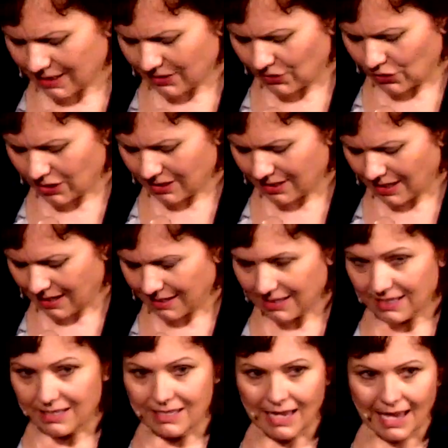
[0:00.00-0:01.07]
is just saying,
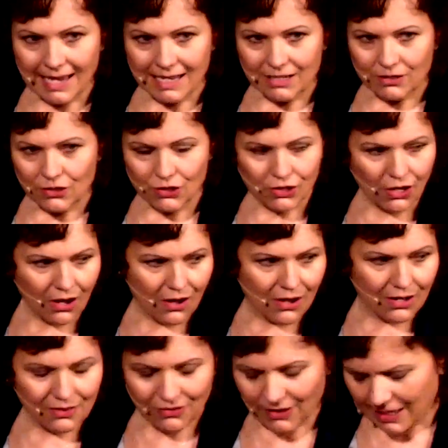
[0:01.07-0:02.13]
yay to
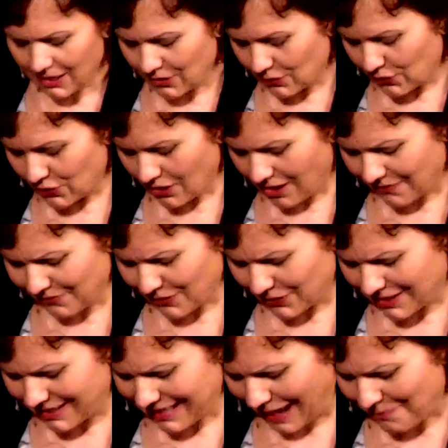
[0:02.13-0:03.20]
Sean. Thank you, Sean,
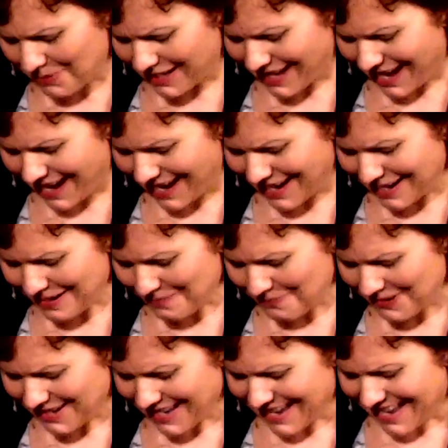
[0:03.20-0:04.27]
for stepping
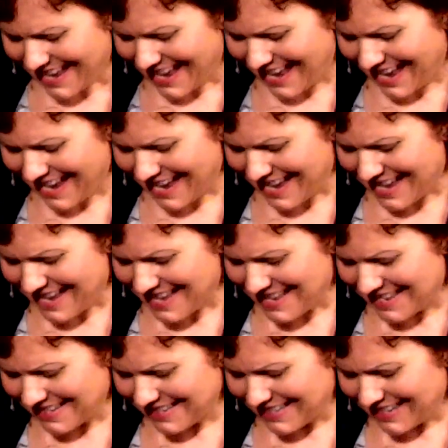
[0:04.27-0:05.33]
up.
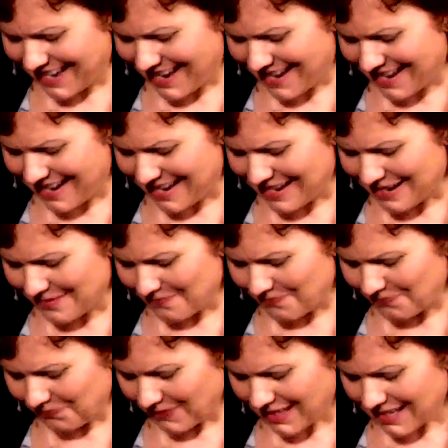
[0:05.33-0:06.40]
And
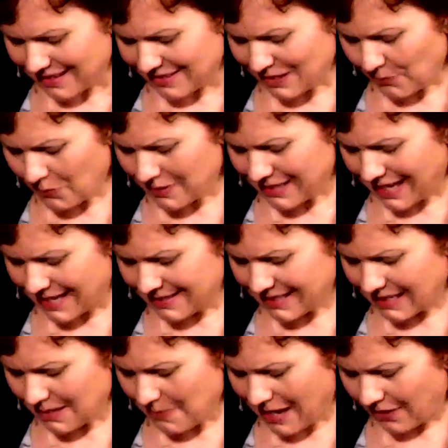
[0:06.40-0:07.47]
someone was
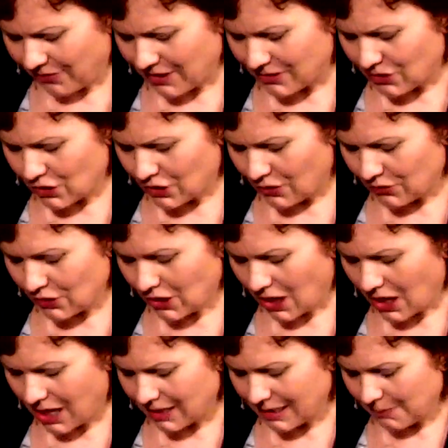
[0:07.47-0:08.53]
asking about the church
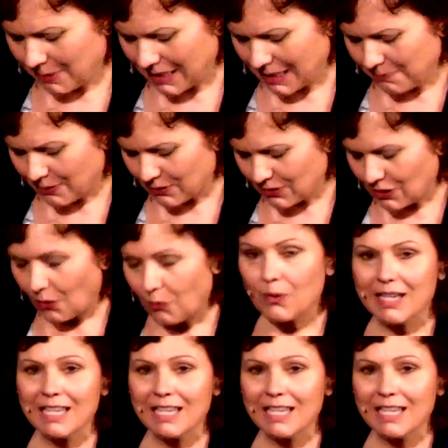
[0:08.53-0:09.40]
calling people. So